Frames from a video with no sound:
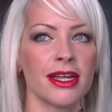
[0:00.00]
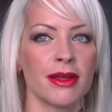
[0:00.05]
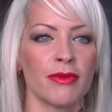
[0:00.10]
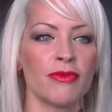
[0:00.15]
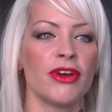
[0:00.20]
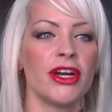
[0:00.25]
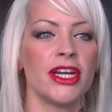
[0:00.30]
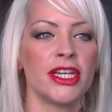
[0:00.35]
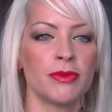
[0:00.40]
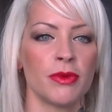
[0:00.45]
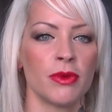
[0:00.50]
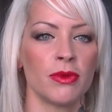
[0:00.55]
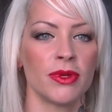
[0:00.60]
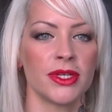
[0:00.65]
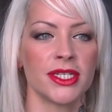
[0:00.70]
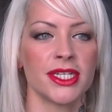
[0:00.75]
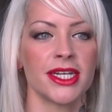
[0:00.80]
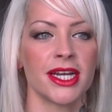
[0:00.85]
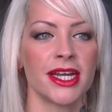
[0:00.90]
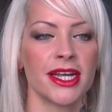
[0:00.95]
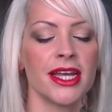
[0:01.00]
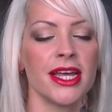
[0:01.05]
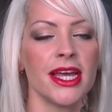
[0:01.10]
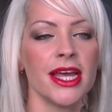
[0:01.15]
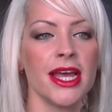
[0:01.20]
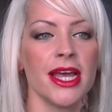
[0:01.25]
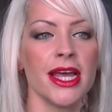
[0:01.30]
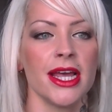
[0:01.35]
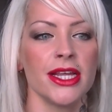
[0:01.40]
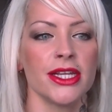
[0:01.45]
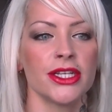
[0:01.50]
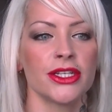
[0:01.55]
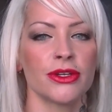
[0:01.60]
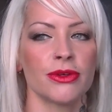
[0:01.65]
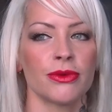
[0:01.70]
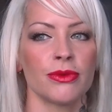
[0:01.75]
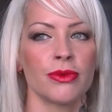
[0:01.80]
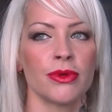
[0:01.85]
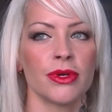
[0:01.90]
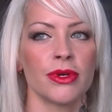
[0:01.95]
I'm really swollen today.
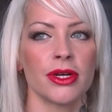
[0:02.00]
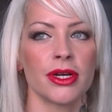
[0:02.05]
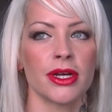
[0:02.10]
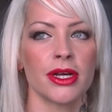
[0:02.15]
So